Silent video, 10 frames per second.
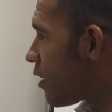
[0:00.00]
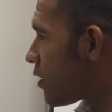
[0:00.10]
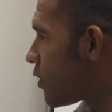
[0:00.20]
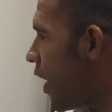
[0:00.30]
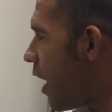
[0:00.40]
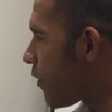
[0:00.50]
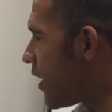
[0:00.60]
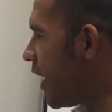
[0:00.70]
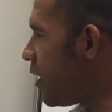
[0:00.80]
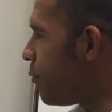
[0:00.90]
So how
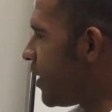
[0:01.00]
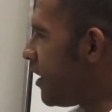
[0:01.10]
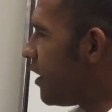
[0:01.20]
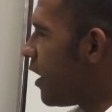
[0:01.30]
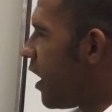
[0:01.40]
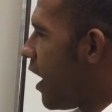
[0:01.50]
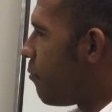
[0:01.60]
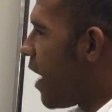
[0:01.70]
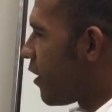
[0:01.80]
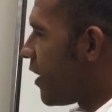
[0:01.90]
can ADP
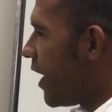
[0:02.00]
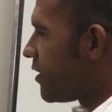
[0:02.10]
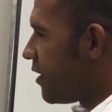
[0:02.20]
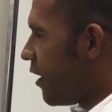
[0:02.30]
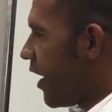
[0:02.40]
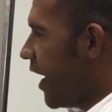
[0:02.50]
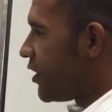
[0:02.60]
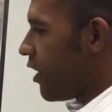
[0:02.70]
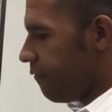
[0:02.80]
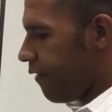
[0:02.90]
modernize their
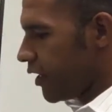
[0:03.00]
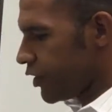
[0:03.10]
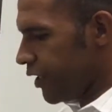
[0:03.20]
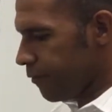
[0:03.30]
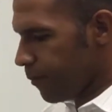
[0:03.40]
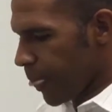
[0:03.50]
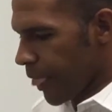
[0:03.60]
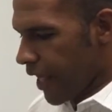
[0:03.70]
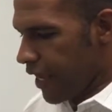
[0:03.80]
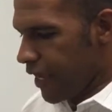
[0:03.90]
HR function?
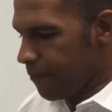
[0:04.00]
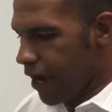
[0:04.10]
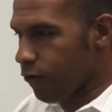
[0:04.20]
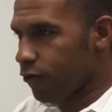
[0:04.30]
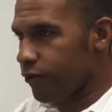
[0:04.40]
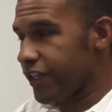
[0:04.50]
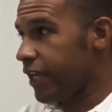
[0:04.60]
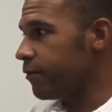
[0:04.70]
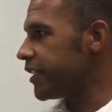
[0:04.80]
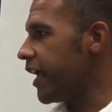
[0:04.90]
How we're really
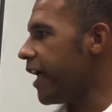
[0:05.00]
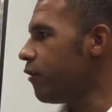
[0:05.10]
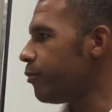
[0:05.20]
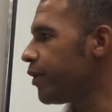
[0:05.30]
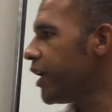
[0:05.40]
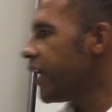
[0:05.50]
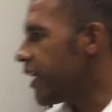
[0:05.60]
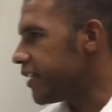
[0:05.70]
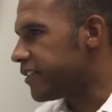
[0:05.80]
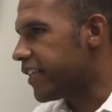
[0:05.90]
able to help
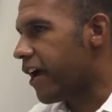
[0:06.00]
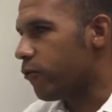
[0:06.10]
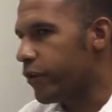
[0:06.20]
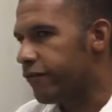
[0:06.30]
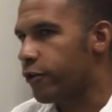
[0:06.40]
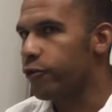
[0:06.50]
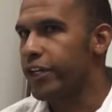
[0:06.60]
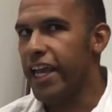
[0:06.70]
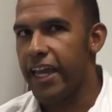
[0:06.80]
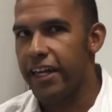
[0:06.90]
is that we've
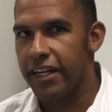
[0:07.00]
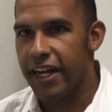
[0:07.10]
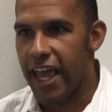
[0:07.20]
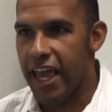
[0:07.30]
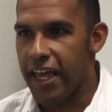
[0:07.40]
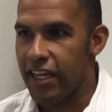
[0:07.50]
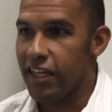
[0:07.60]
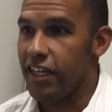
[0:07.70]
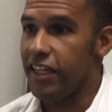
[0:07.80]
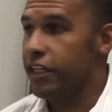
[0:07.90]
created a
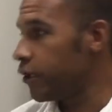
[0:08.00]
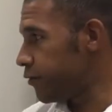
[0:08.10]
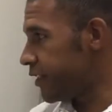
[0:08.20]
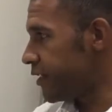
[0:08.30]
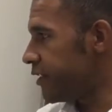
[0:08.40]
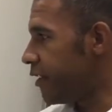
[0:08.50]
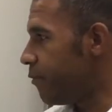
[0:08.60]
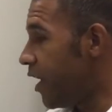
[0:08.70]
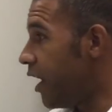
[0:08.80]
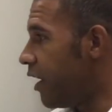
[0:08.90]

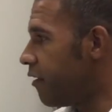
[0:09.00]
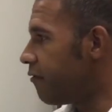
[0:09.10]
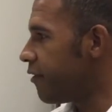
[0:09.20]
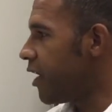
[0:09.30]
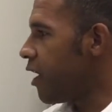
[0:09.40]
ecosystem of